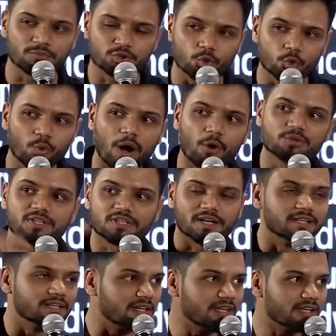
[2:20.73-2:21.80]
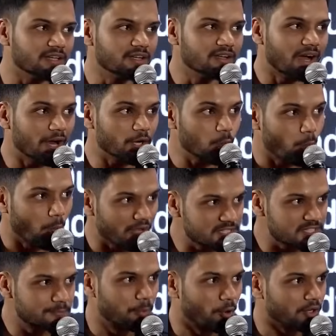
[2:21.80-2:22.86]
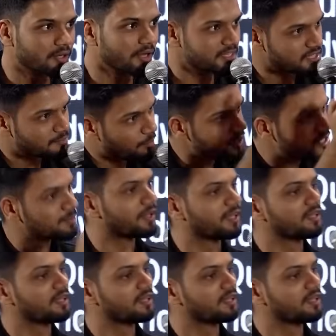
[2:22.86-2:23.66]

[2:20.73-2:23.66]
throughout the country at one spot. Is it possible?